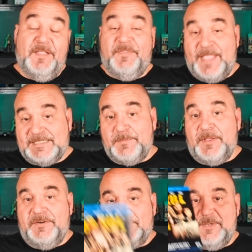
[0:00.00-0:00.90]
That's a
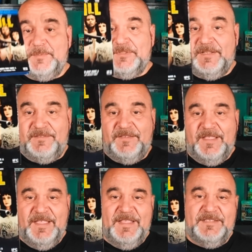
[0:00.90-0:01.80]
better description.
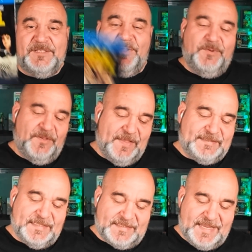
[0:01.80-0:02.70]
So, the
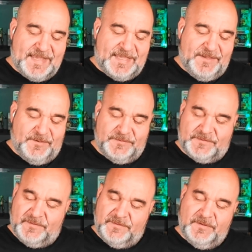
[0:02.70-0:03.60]
68 Kill,
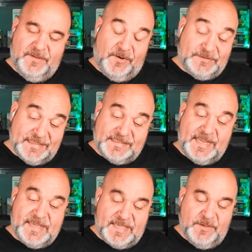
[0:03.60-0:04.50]

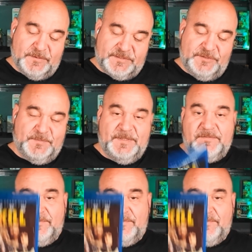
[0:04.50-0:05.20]
excuse me.